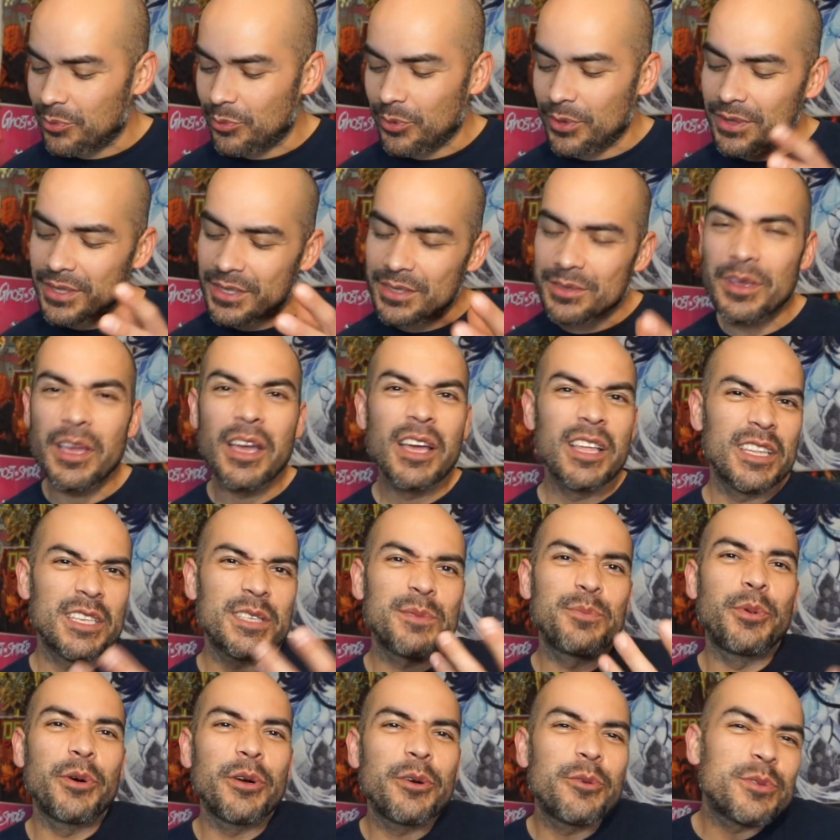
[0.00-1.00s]
But
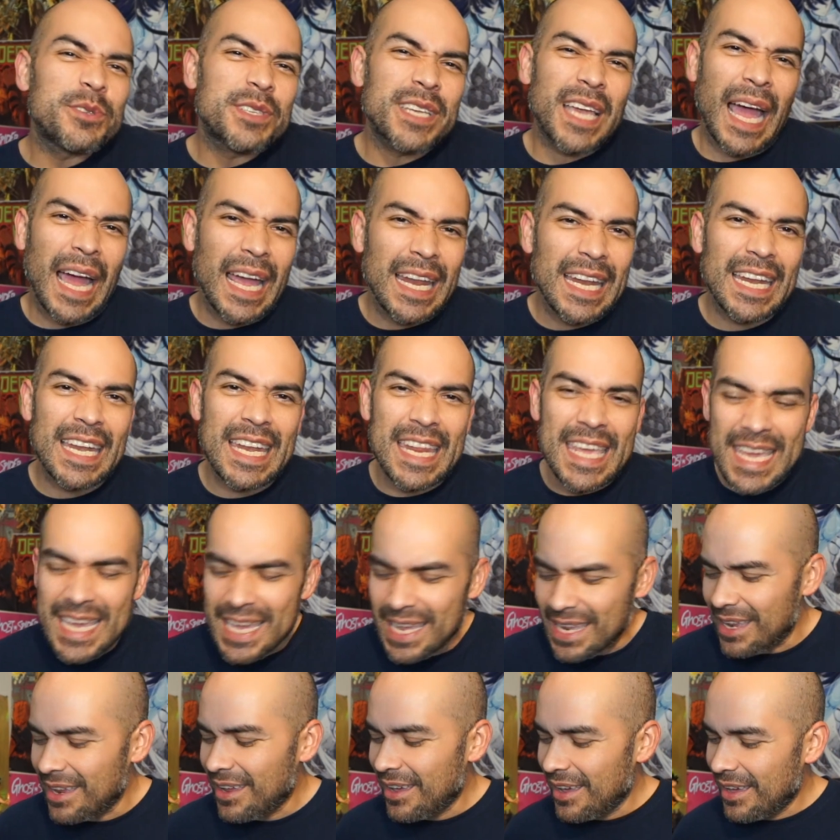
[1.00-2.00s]
this book was kind of
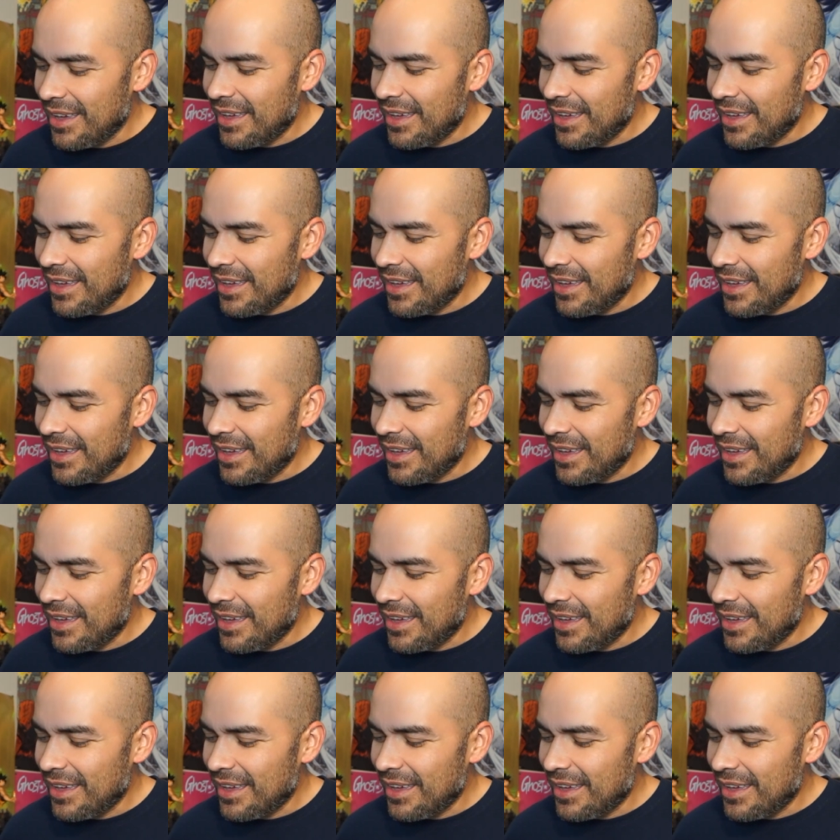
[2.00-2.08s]
neat.